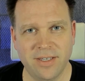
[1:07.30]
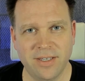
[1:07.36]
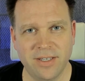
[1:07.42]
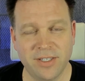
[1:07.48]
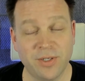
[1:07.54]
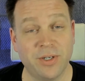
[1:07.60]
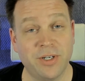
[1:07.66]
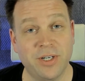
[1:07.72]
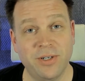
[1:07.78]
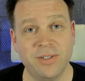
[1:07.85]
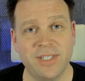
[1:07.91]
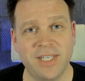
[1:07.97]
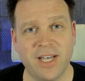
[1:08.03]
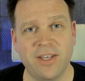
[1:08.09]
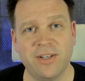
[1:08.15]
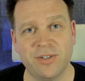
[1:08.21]
So it turns
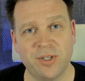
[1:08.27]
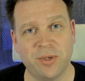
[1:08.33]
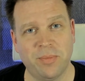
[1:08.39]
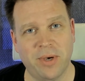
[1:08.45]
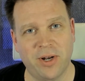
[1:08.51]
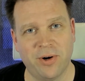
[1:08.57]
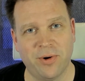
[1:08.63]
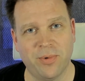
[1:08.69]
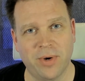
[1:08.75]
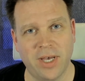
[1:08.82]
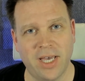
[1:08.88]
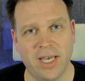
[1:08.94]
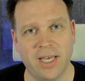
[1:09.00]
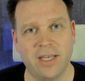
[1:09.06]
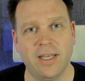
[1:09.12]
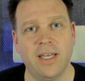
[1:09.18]
out there's a better
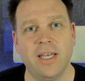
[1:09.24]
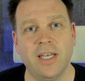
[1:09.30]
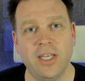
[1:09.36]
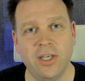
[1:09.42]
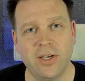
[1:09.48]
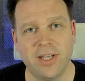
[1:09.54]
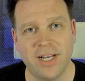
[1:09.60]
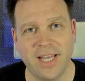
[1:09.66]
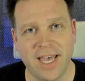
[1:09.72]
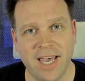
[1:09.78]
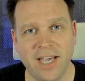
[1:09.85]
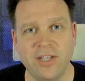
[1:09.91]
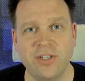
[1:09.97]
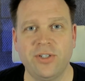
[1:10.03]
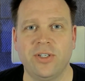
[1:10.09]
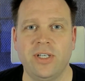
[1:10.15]
way. You can
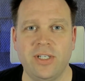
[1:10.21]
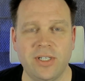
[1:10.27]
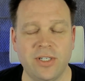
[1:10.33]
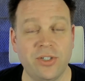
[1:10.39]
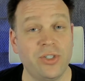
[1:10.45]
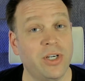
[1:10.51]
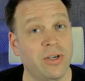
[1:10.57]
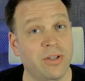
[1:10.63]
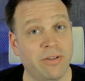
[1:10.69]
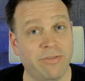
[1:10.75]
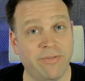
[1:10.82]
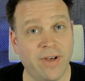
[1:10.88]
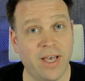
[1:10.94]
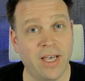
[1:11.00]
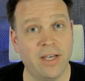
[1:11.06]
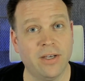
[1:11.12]
actually just share the
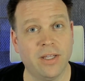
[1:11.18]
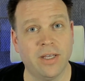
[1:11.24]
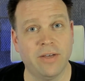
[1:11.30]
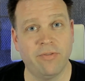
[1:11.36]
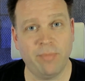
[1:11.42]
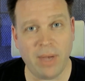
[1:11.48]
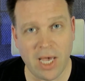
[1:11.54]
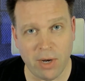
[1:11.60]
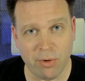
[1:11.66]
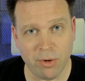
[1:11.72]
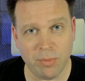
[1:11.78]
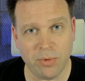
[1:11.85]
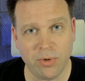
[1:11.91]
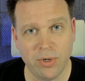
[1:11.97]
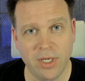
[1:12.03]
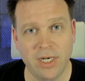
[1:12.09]
file of
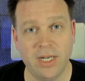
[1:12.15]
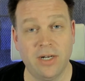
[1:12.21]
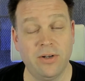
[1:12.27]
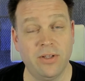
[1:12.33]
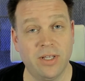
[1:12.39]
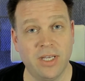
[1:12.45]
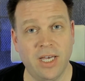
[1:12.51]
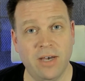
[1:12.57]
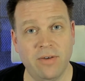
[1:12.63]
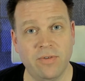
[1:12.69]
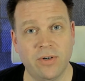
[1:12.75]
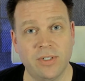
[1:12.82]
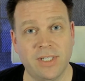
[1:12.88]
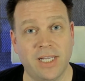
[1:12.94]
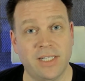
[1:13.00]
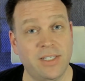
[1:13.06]
PowerPoint, and under the
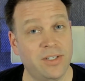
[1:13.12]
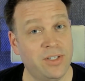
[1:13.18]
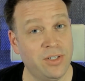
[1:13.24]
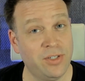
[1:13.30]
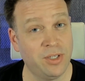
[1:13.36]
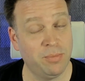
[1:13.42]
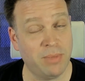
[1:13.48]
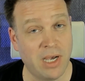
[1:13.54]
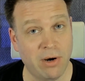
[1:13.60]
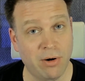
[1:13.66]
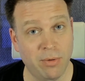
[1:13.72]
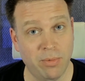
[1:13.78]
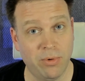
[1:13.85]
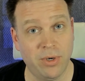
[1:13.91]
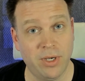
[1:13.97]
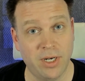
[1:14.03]
covers, that's just using
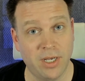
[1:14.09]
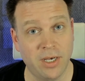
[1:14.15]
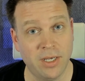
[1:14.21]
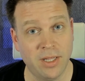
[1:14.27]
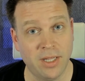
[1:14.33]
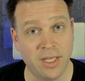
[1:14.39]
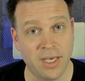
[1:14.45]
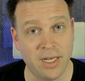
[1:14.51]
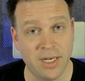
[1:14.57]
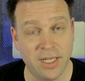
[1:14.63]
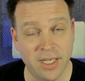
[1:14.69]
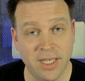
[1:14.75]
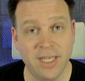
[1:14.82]
PowerPoint Online.